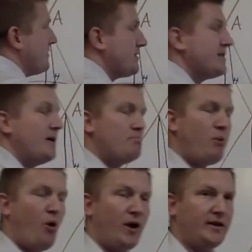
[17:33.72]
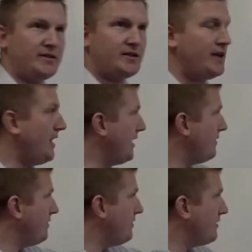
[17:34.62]
some point
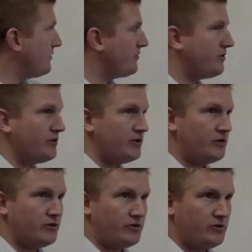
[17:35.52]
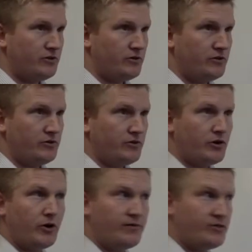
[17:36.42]
in this
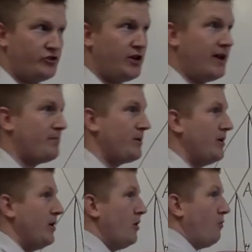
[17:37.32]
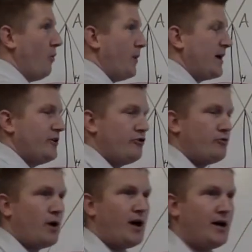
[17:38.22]
curved shape where we can
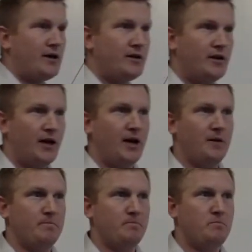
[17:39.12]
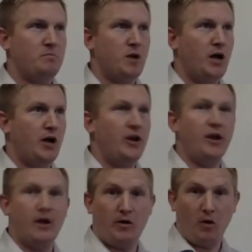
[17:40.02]
draw
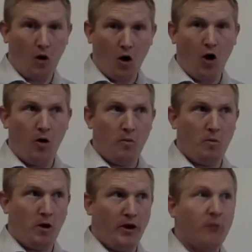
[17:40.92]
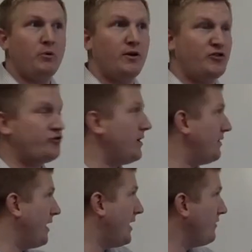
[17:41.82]
a number of
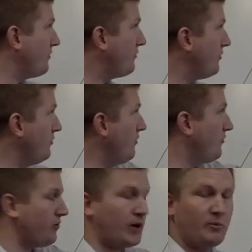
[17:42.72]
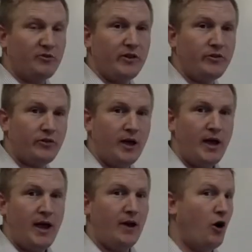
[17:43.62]
straight lines to the circumference
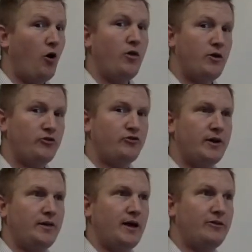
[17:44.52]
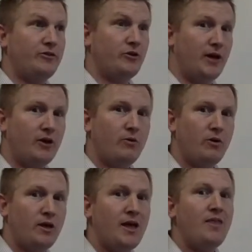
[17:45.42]
and all those straight lines are
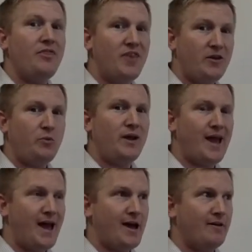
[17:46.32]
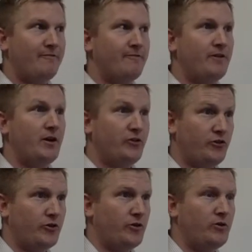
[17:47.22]
equal, then we have a
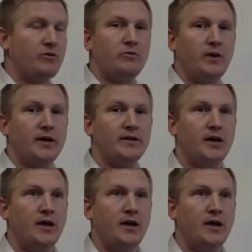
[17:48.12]
circle, right?